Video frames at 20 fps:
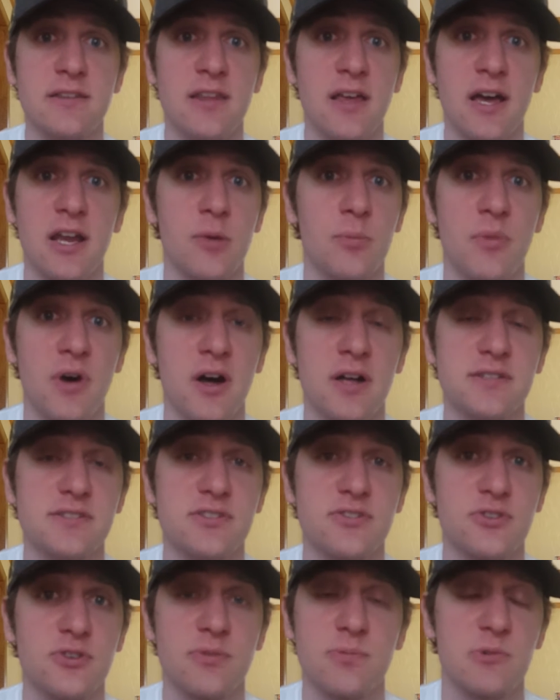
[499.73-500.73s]
not a
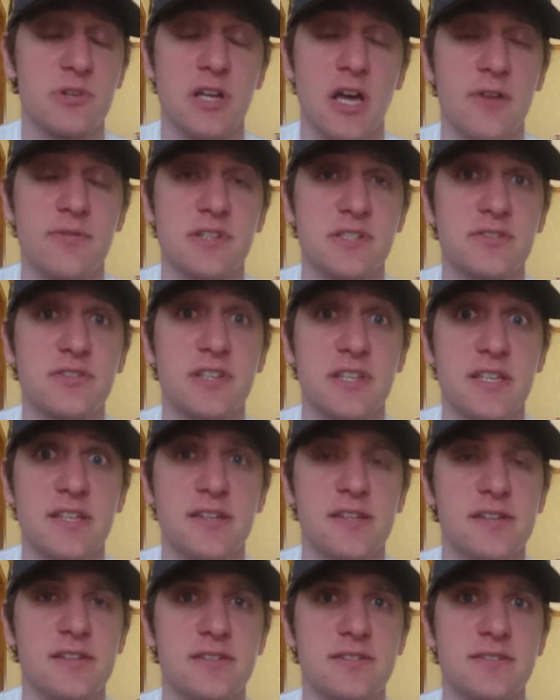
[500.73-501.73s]
monster, when obviously
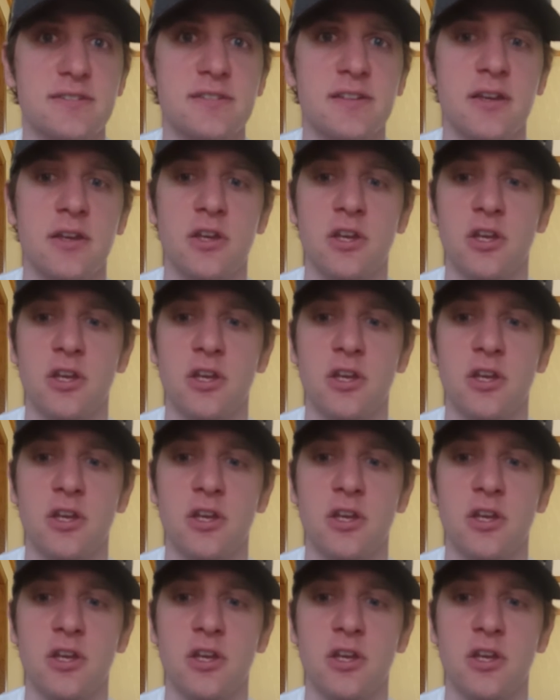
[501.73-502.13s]
he is.